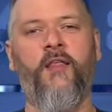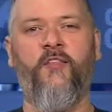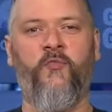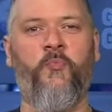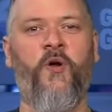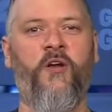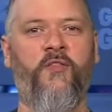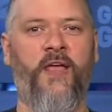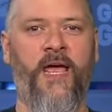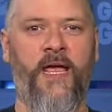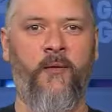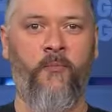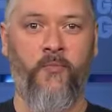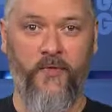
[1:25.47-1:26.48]
This part of the
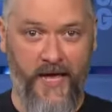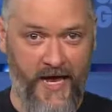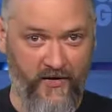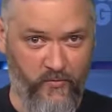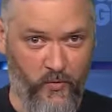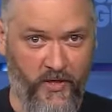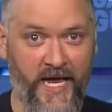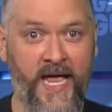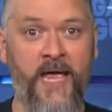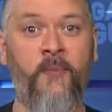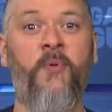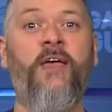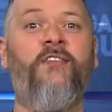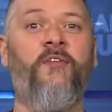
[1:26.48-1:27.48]
game, the actual
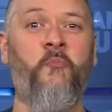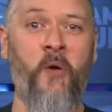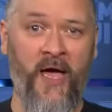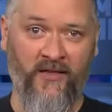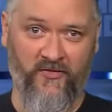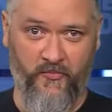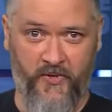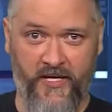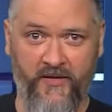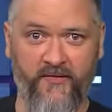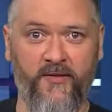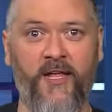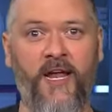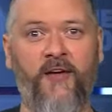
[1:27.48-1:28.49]
game, is a masterpiece,
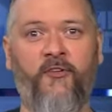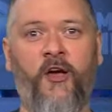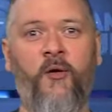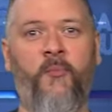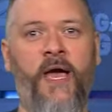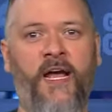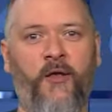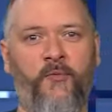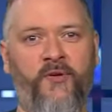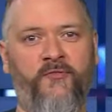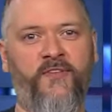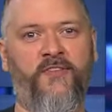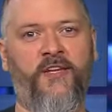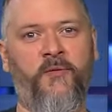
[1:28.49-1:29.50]
and I've gone back and
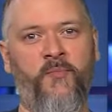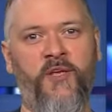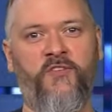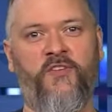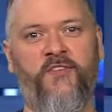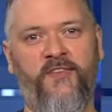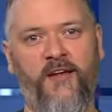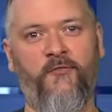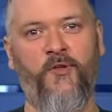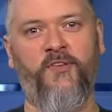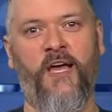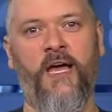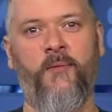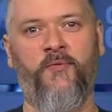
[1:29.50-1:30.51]
revisited missions several
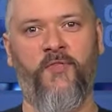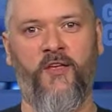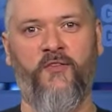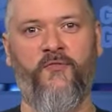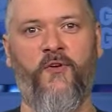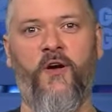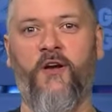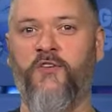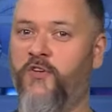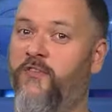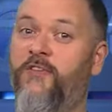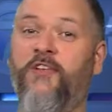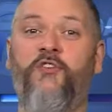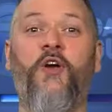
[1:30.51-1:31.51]
times thus far
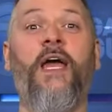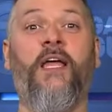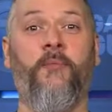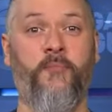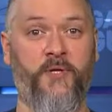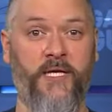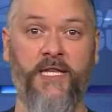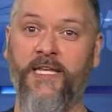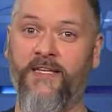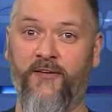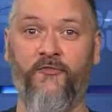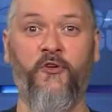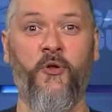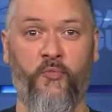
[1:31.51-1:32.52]
just to try completely
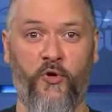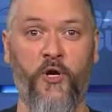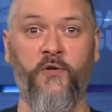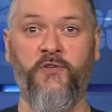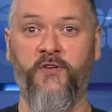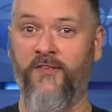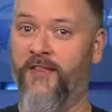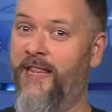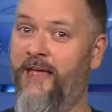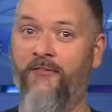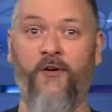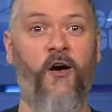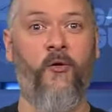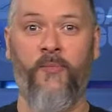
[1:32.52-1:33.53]
different approaches, and
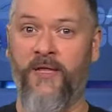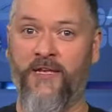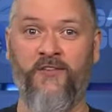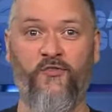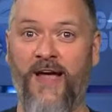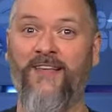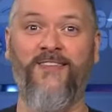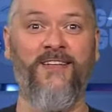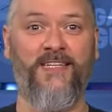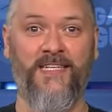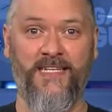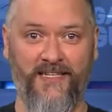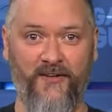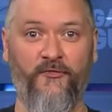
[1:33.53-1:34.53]
they've all been
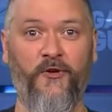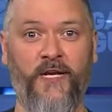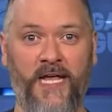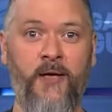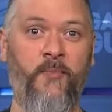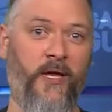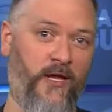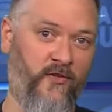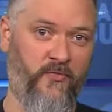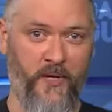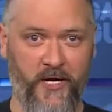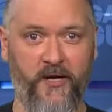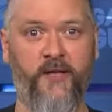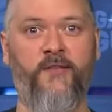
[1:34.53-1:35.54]
drastically different gaming
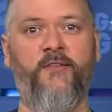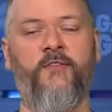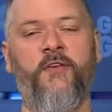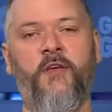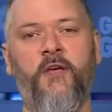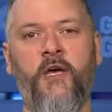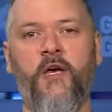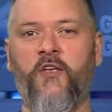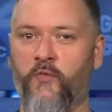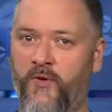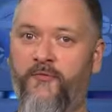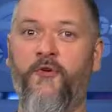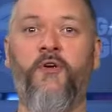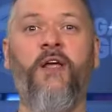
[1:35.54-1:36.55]
experiences.
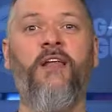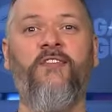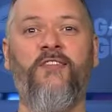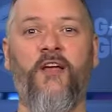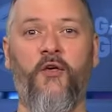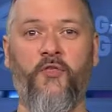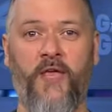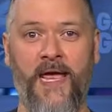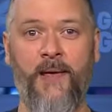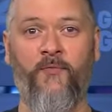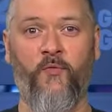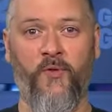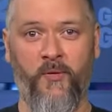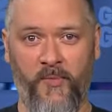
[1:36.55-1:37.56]
So if you're into stealth
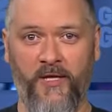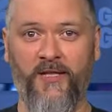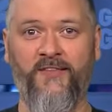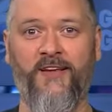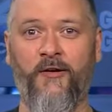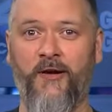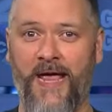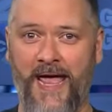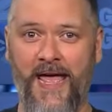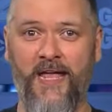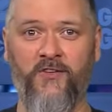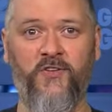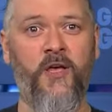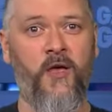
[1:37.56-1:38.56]
games with a military
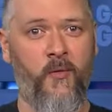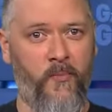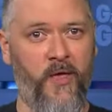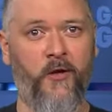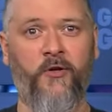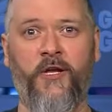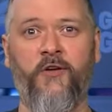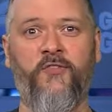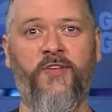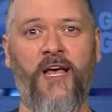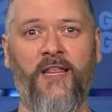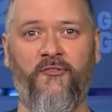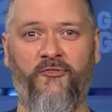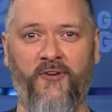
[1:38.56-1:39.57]
edge, Metal Gear
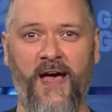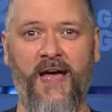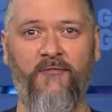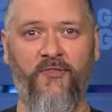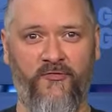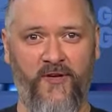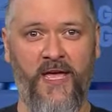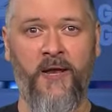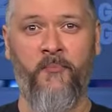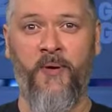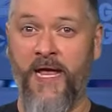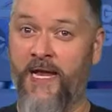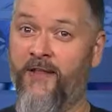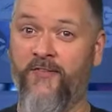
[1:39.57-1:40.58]
Solid 5: The Phantom
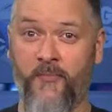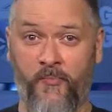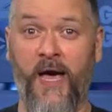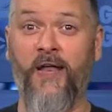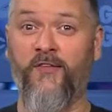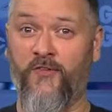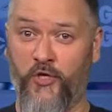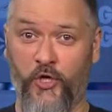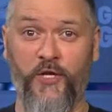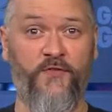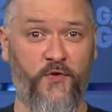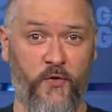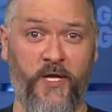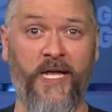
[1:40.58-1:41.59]
Pain is about as good
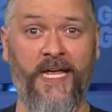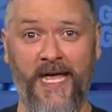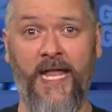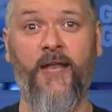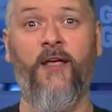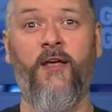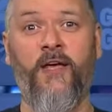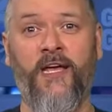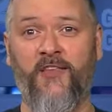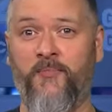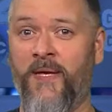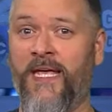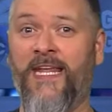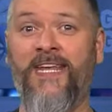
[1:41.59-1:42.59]
as you can get.
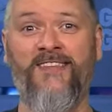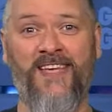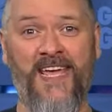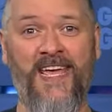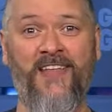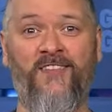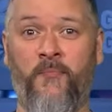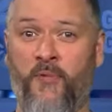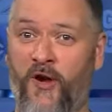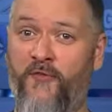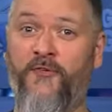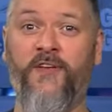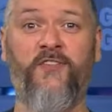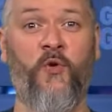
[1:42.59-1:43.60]
It's been getting 10s and
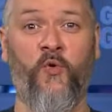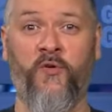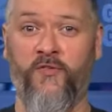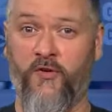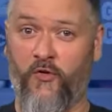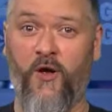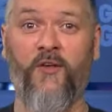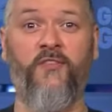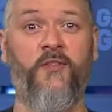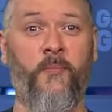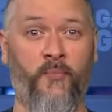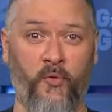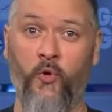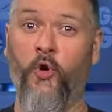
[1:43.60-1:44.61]
perfect scores across
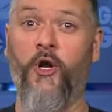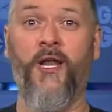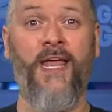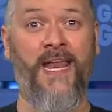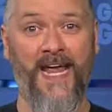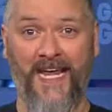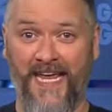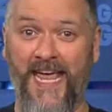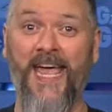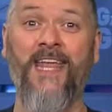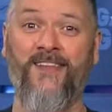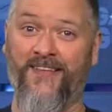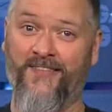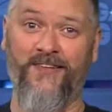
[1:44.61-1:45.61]
the board, and I
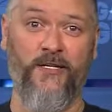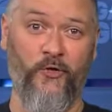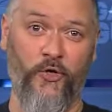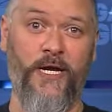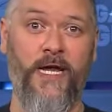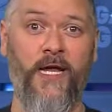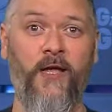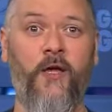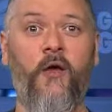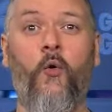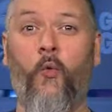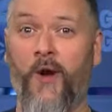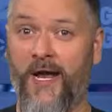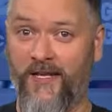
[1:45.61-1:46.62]
can't disagree.
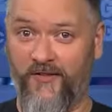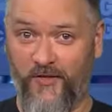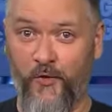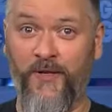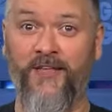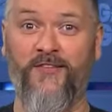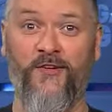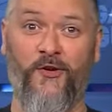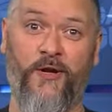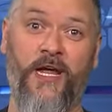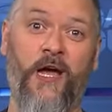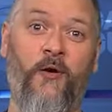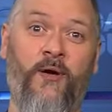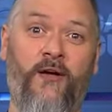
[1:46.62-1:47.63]
Where I do
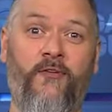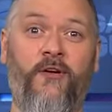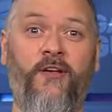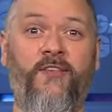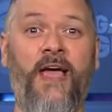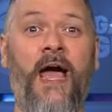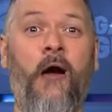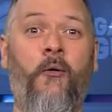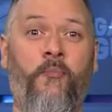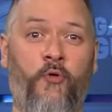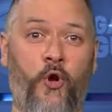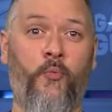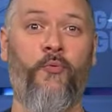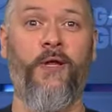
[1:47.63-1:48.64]
disagree, however, is how
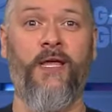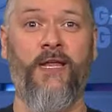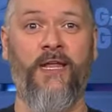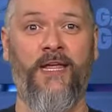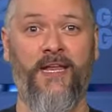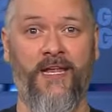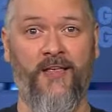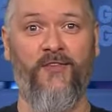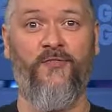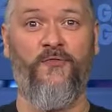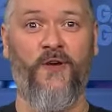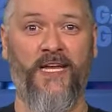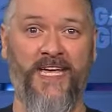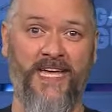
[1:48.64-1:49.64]
appropriate it is
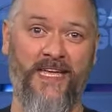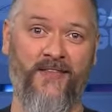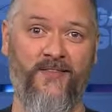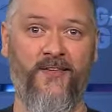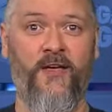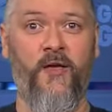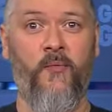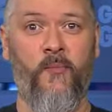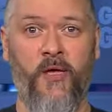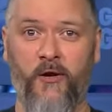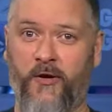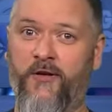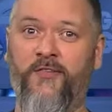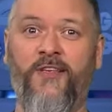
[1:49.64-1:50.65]
for kids.
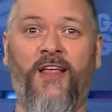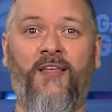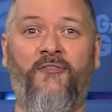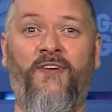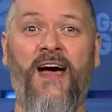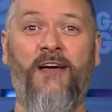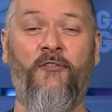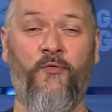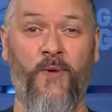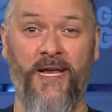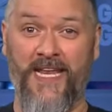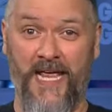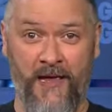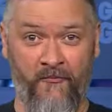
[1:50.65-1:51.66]
Metal Gear Solid 5 is
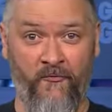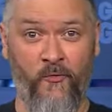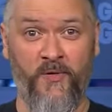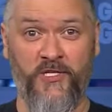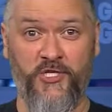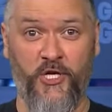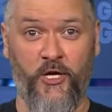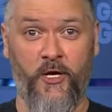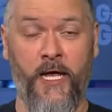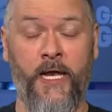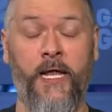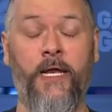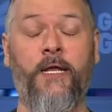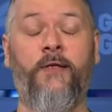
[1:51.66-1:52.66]
rated M for mature,
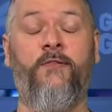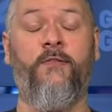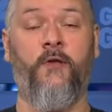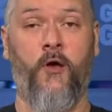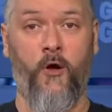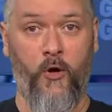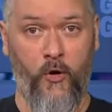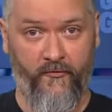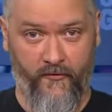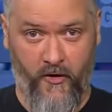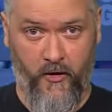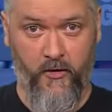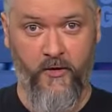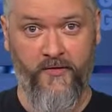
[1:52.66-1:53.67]
and it is so
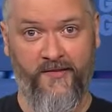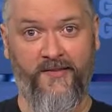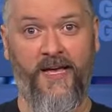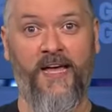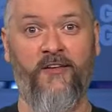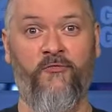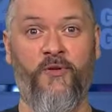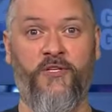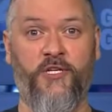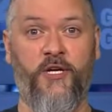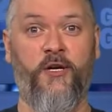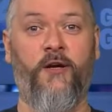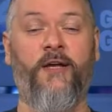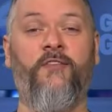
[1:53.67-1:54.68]
far on the side of
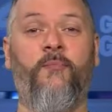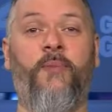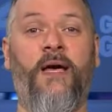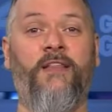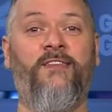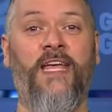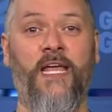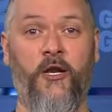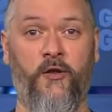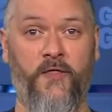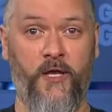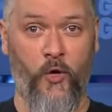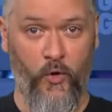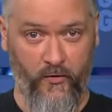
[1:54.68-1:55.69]
mature, it's about to enter
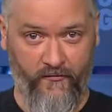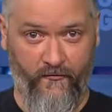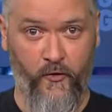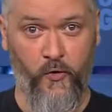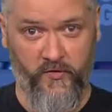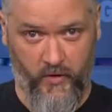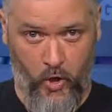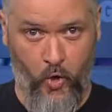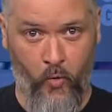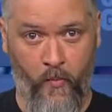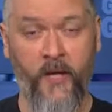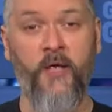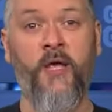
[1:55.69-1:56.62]
the old folks' home.